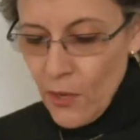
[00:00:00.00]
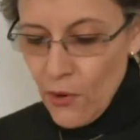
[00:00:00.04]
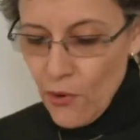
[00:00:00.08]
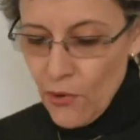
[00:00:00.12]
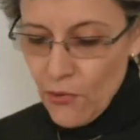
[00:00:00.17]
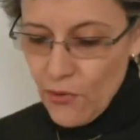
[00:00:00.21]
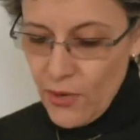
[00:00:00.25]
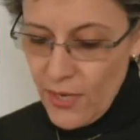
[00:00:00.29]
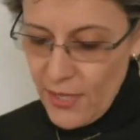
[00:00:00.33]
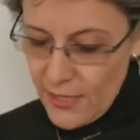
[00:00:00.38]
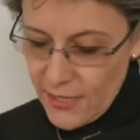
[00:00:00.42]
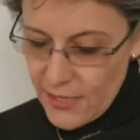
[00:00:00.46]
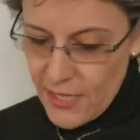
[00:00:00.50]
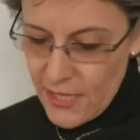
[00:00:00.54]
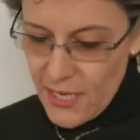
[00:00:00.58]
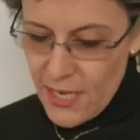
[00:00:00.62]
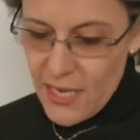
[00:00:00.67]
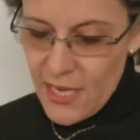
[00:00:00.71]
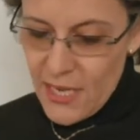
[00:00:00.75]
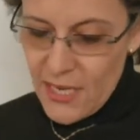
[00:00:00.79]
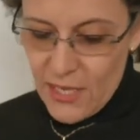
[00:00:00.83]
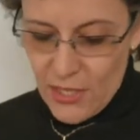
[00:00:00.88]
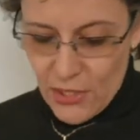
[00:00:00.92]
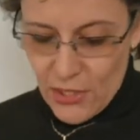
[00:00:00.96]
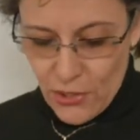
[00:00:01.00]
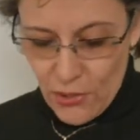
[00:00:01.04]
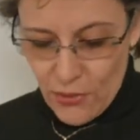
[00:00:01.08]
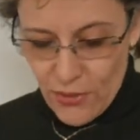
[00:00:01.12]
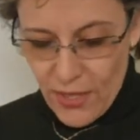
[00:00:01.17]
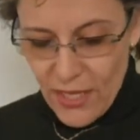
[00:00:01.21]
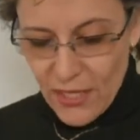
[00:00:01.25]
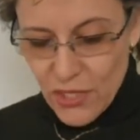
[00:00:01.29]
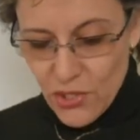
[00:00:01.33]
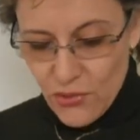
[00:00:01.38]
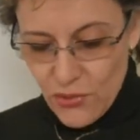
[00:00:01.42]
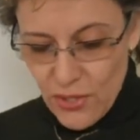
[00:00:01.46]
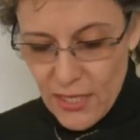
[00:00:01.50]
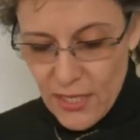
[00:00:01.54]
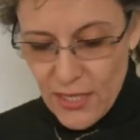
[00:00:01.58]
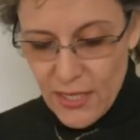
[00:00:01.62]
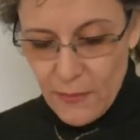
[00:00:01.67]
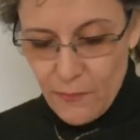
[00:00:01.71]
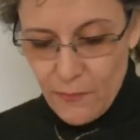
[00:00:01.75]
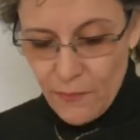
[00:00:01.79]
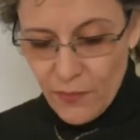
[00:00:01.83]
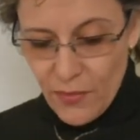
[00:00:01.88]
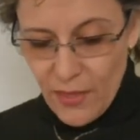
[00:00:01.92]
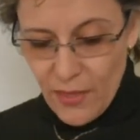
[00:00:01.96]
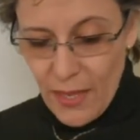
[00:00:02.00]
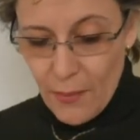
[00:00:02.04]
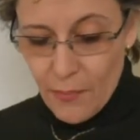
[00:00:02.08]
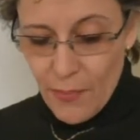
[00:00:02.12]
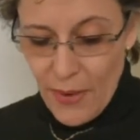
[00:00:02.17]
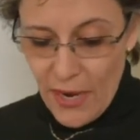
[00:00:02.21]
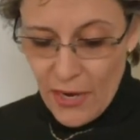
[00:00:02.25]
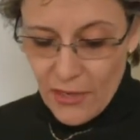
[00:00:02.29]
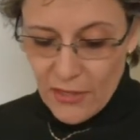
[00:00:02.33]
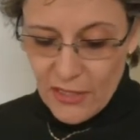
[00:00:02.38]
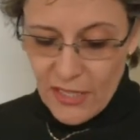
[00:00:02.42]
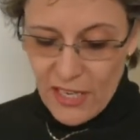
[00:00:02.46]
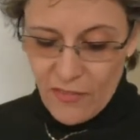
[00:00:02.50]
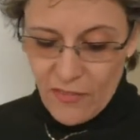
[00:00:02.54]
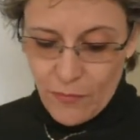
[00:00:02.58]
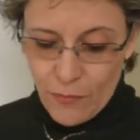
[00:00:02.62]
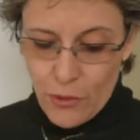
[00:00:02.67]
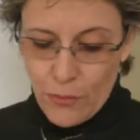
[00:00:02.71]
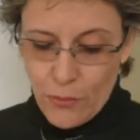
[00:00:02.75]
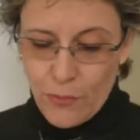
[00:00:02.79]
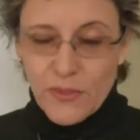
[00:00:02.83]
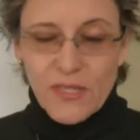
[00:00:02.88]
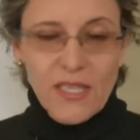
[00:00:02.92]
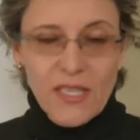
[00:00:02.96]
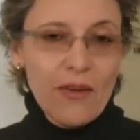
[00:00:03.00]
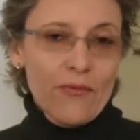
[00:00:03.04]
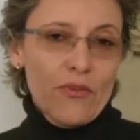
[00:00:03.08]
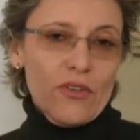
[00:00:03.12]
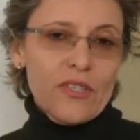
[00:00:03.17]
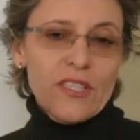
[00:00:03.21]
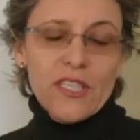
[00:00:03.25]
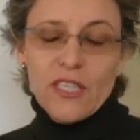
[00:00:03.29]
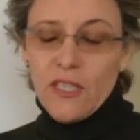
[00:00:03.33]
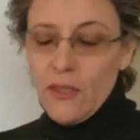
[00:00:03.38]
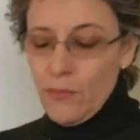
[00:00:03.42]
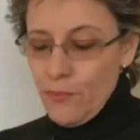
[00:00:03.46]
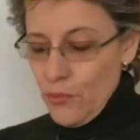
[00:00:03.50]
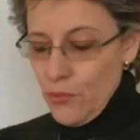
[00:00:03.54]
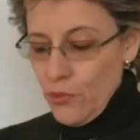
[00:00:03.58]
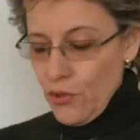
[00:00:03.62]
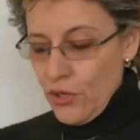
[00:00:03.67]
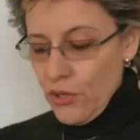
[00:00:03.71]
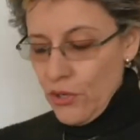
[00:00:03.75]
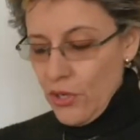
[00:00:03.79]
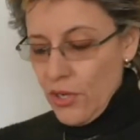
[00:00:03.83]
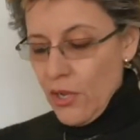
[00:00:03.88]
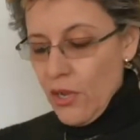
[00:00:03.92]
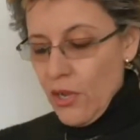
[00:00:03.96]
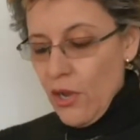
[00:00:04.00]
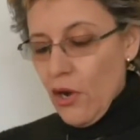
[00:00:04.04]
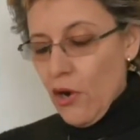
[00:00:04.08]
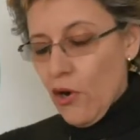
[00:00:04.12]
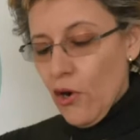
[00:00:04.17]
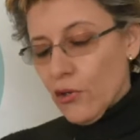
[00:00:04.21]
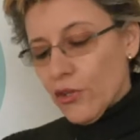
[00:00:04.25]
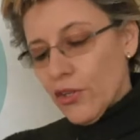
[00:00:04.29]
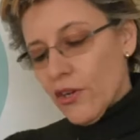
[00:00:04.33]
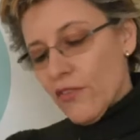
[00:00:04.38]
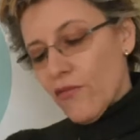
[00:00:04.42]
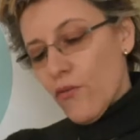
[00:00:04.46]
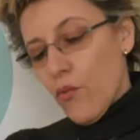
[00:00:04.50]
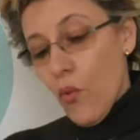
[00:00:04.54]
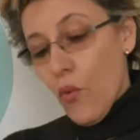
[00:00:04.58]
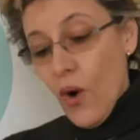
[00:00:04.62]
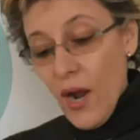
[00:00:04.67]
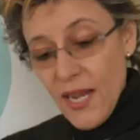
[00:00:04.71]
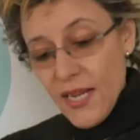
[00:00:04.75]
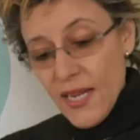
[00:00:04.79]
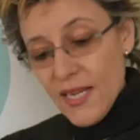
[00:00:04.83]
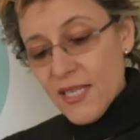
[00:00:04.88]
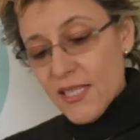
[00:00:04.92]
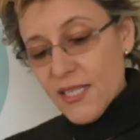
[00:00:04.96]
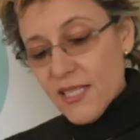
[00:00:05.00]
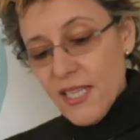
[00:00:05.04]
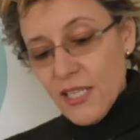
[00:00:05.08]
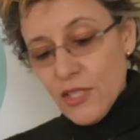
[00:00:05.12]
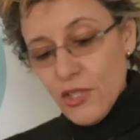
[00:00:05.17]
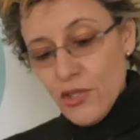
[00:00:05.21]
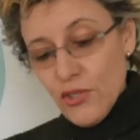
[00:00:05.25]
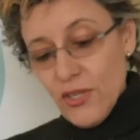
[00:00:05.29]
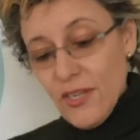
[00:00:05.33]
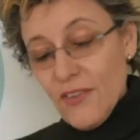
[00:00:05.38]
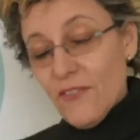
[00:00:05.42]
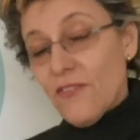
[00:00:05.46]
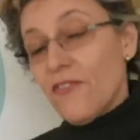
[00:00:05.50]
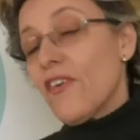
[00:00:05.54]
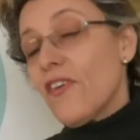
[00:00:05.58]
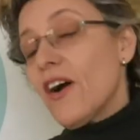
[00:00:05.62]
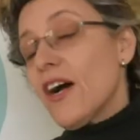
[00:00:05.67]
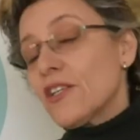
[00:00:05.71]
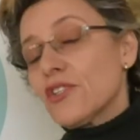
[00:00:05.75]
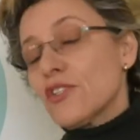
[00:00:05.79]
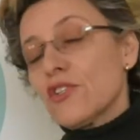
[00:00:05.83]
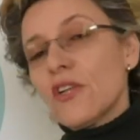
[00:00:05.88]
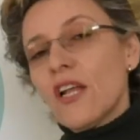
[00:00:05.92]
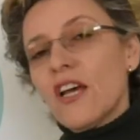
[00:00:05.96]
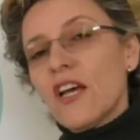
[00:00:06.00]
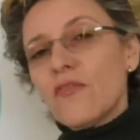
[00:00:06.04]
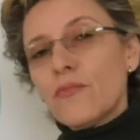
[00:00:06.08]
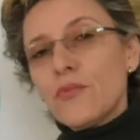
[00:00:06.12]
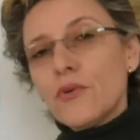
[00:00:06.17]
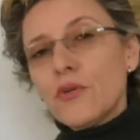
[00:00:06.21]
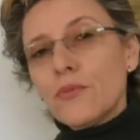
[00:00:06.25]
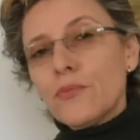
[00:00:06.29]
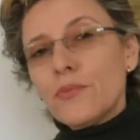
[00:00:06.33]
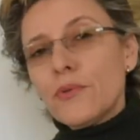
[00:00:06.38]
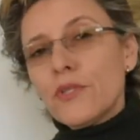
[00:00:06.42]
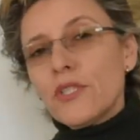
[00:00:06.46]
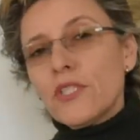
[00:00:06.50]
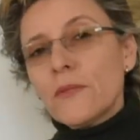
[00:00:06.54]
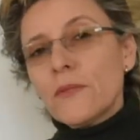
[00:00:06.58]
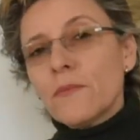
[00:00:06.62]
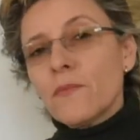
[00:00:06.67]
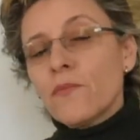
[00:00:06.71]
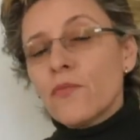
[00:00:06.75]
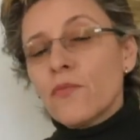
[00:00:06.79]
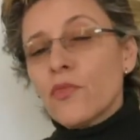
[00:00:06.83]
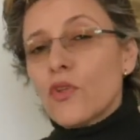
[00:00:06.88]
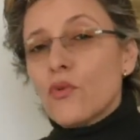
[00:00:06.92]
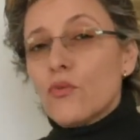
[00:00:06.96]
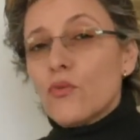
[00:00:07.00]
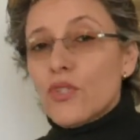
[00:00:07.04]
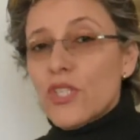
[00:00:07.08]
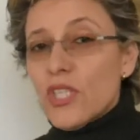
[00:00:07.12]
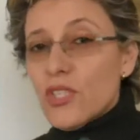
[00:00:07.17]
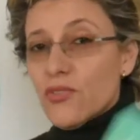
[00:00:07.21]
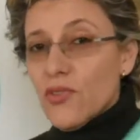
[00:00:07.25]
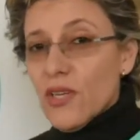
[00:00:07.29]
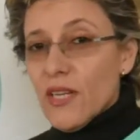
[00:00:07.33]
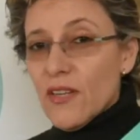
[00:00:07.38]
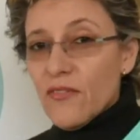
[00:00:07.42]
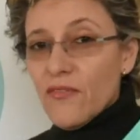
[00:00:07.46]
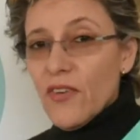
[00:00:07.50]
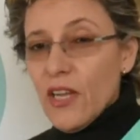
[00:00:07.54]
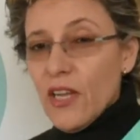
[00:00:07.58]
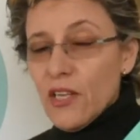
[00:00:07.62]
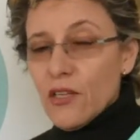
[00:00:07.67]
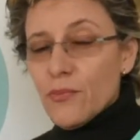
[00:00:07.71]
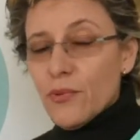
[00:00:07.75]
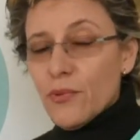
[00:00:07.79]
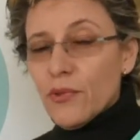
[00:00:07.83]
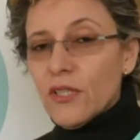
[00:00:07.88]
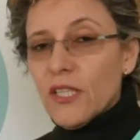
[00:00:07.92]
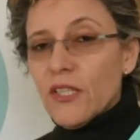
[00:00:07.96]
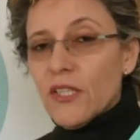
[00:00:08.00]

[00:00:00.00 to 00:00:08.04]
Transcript: All right, so that's really about life purpose. I've written in the book a whole lot of ways that you can find your life purpose, which is really valuable.